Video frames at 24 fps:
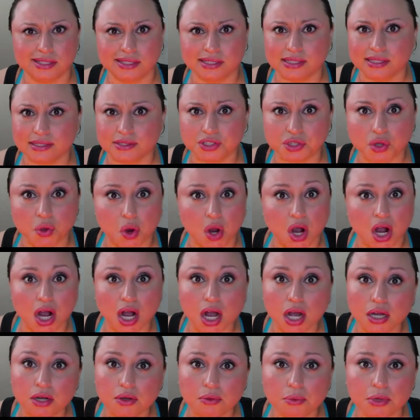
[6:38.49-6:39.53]
since it's so
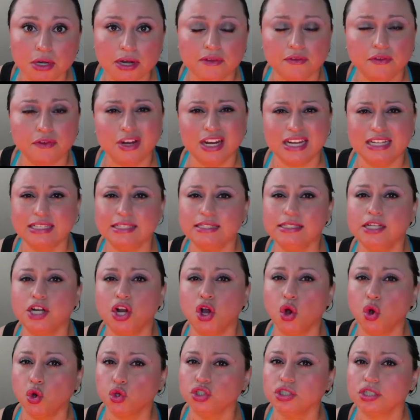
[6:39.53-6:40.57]
hot or whatever, it doesn't
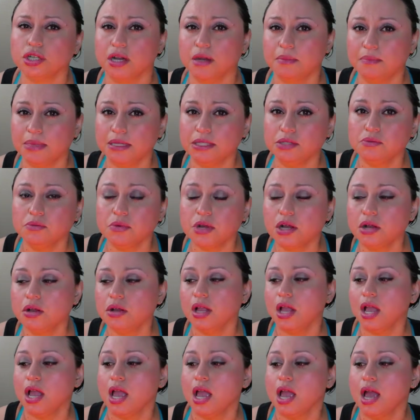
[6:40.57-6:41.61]
hold up as
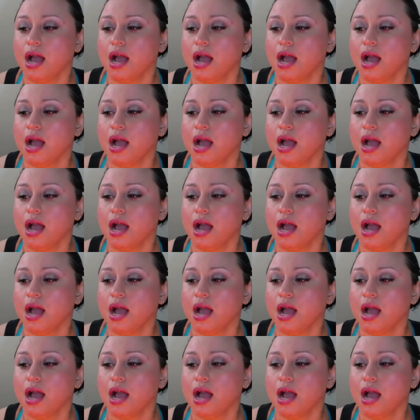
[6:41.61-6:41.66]
well